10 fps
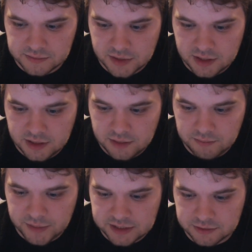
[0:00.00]

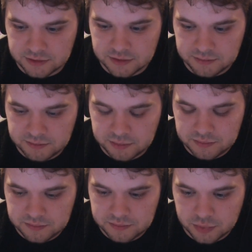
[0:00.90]
mental
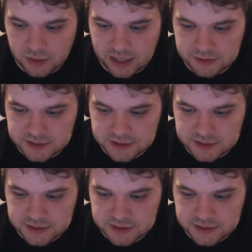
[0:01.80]
prowess that